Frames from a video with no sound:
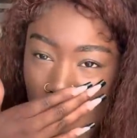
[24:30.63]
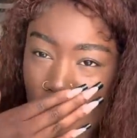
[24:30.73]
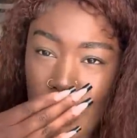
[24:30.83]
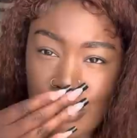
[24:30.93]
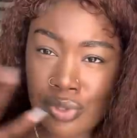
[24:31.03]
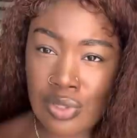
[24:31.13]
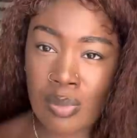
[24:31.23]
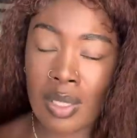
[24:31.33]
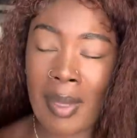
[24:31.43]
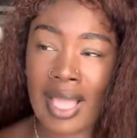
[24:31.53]
back
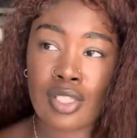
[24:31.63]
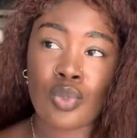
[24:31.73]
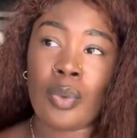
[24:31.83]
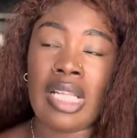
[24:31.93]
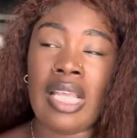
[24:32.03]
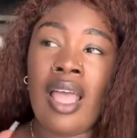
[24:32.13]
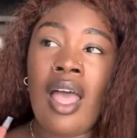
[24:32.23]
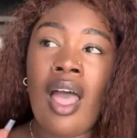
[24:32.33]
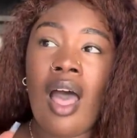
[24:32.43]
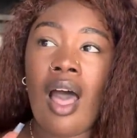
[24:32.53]
in
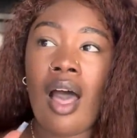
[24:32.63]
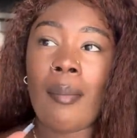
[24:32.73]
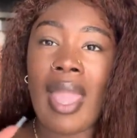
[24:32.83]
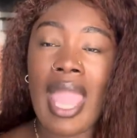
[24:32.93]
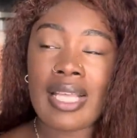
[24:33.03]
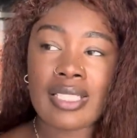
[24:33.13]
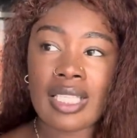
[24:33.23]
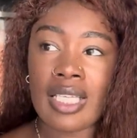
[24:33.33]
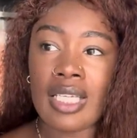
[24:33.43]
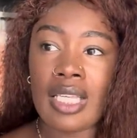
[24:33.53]

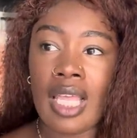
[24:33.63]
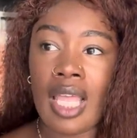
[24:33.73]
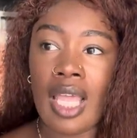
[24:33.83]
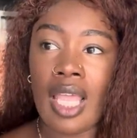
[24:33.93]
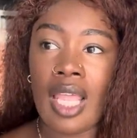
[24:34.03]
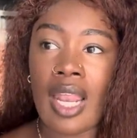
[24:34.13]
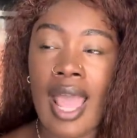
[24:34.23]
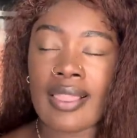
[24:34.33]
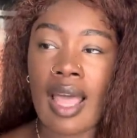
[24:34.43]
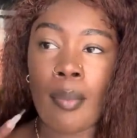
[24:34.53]
2018. And
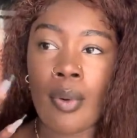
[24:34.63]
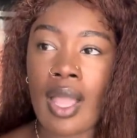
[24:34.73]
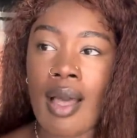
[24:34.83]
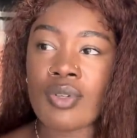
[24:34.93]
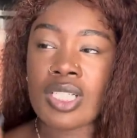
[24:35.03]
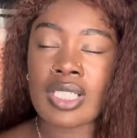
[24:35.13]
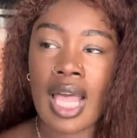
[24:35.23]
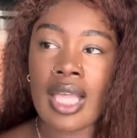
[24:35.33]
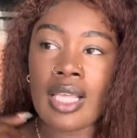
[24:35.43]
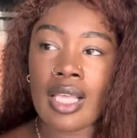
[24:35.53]
at that point, I was just
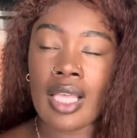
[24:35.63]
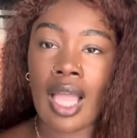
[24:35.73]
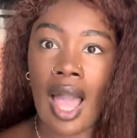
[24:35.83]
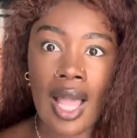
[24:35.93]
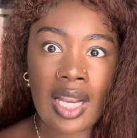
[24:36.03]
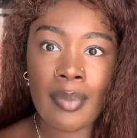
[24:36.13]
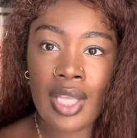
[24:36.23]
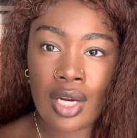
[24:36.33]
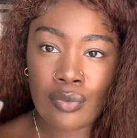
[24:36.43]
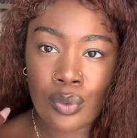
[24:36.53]
like, I gotta be
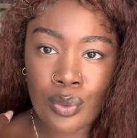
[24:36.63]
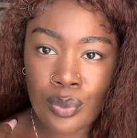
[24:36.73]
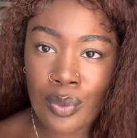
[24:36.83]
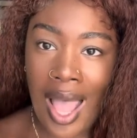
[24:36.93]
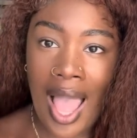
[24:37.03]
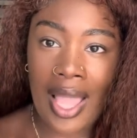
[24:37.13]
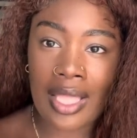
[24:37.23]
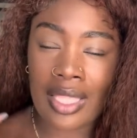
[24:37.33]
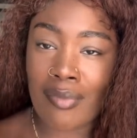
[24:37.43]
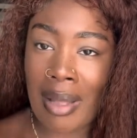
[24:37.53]
careful who I
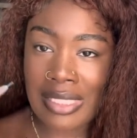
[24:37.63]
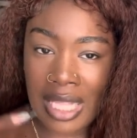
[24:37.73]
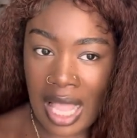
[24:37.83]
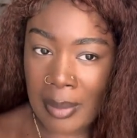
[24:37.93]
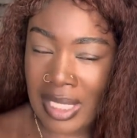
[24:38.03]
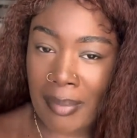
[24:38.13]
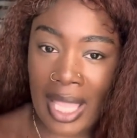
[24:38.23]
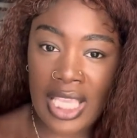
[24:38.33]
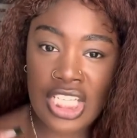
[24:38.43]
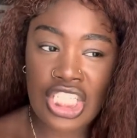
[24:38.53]
give my time, give my
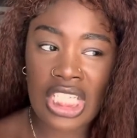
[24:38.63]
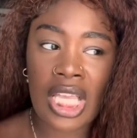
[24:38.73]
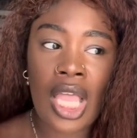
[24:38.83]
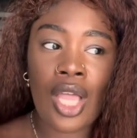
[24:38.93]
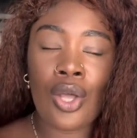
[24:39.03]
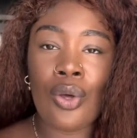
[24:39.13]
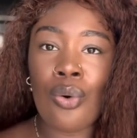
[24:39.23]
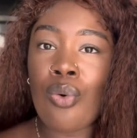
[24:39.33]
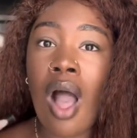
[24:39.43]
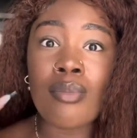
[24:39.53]
energy,
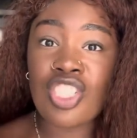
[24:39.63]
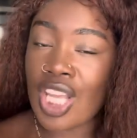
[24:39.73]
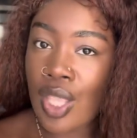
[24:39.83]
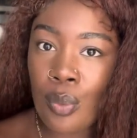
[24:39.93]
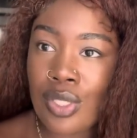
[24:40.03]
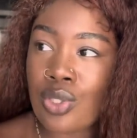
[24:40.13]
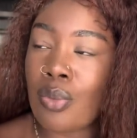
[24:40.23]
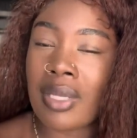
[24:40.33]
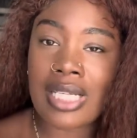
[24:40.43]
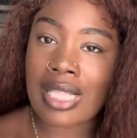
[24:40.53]
who I'm genuine to,
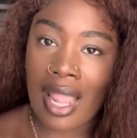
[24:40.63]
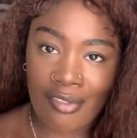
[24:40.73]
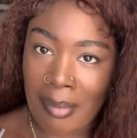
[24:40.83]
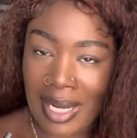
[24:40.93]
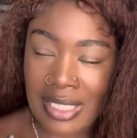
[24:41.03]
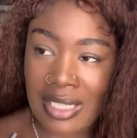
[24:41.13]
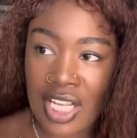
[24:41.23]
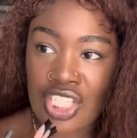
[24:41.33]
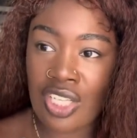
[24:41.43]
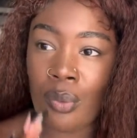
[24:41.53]
because everybody's not
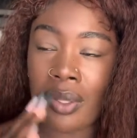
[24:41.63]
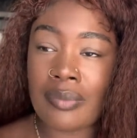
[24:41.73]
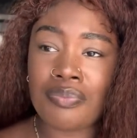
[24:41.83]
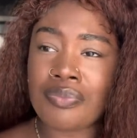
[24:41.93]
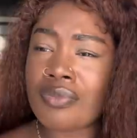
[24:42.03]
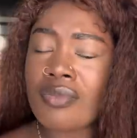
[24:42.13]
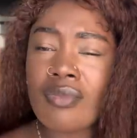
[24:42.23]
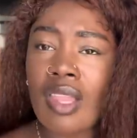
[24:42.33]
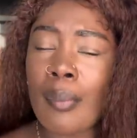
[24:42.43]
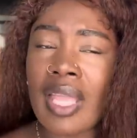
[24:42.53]
genuine.
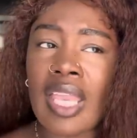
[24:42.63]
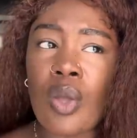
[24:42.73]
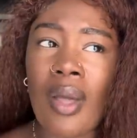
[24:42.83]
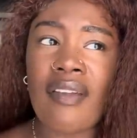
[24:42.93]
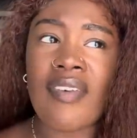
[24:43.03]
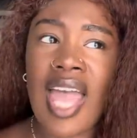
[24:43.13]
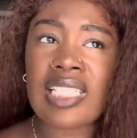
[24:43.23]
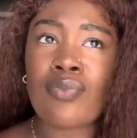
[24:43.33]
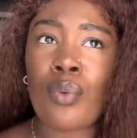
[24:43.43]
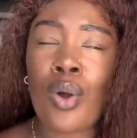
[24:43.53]
But anyway,
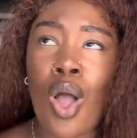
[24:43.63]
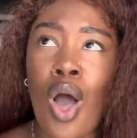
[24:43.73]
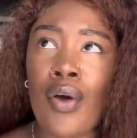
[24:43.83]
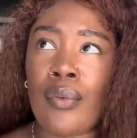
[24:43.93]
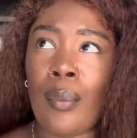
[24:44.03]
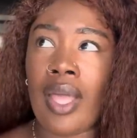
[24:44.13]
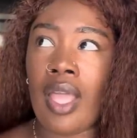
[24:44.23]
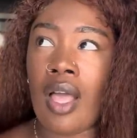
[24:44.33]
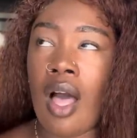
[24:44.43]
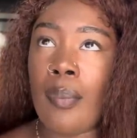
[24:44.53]
fast forward all the
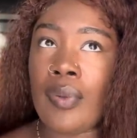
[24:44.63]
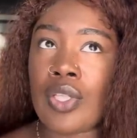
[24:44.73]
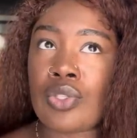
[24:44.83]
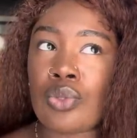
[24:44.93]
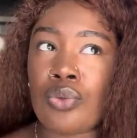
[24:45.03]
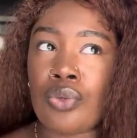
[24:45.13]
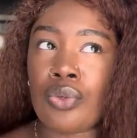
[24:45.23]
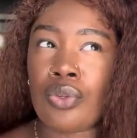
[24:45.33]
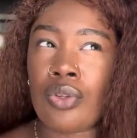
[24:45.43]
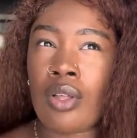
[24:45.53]
way up
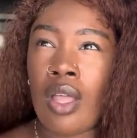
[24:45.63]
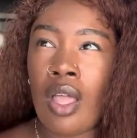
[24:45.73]
until,